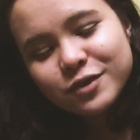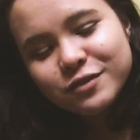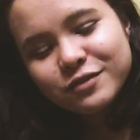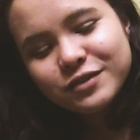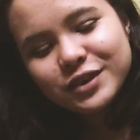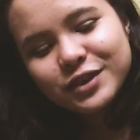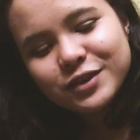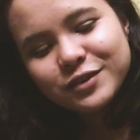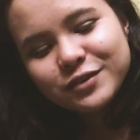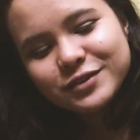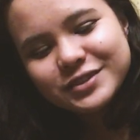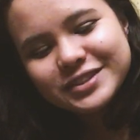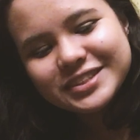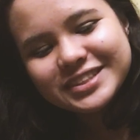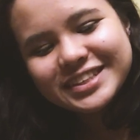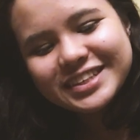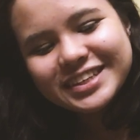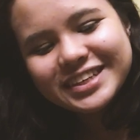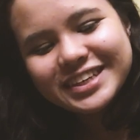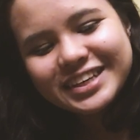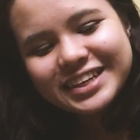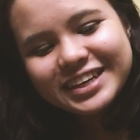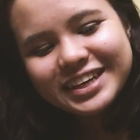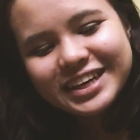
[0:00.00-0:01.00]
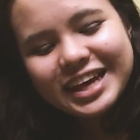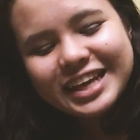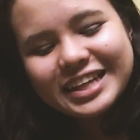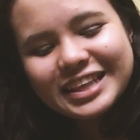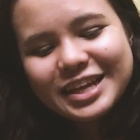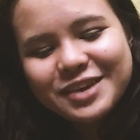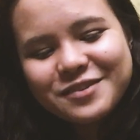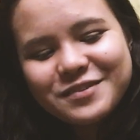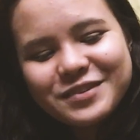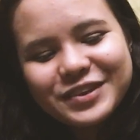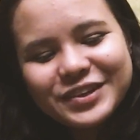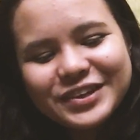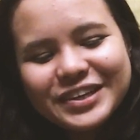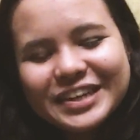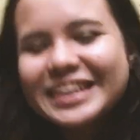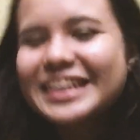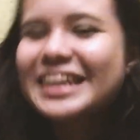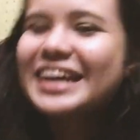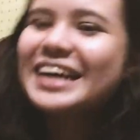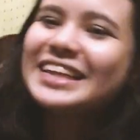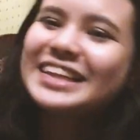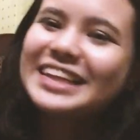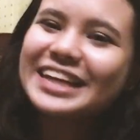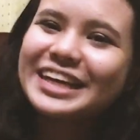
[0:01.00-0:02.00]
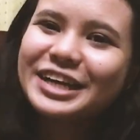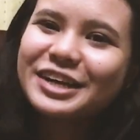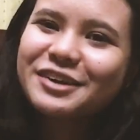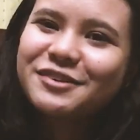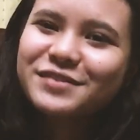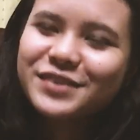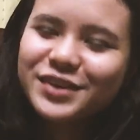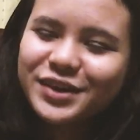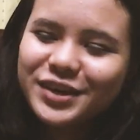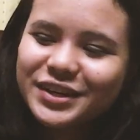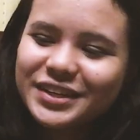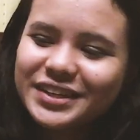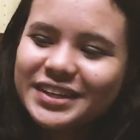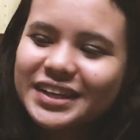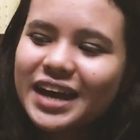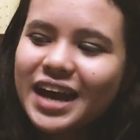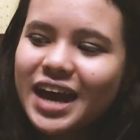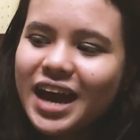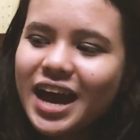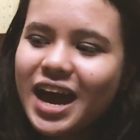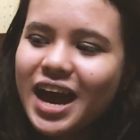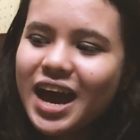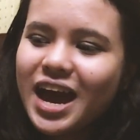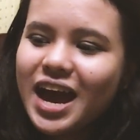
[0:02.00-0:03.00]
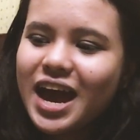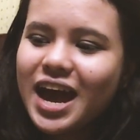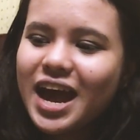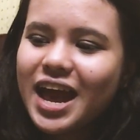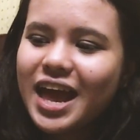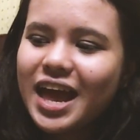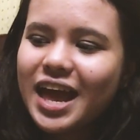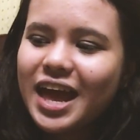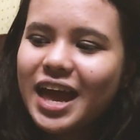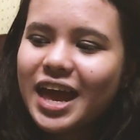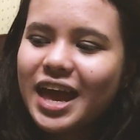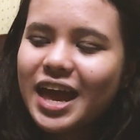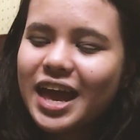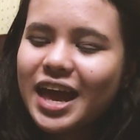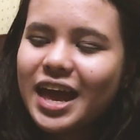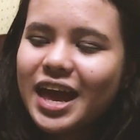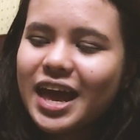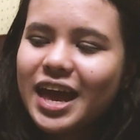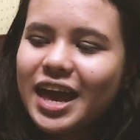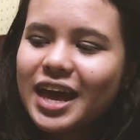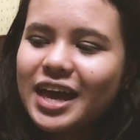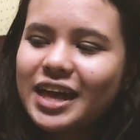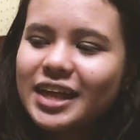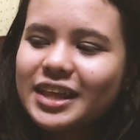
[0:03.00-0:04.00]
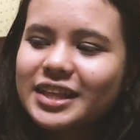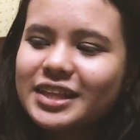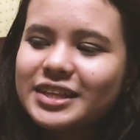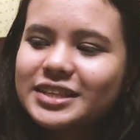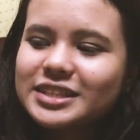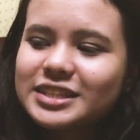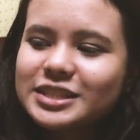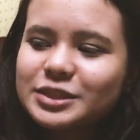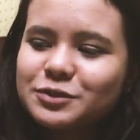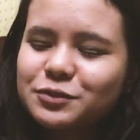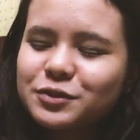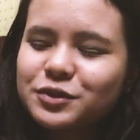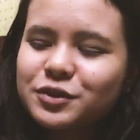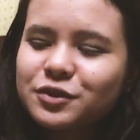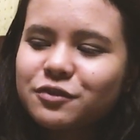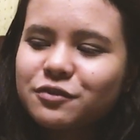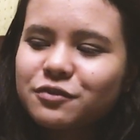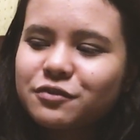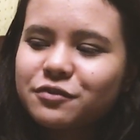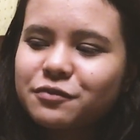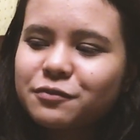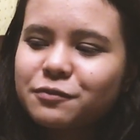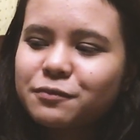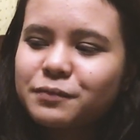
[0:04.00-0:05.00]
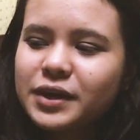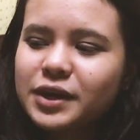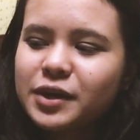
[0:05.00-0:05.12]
two more videos. And then we're gonna nakatanggang vlog. And this is one of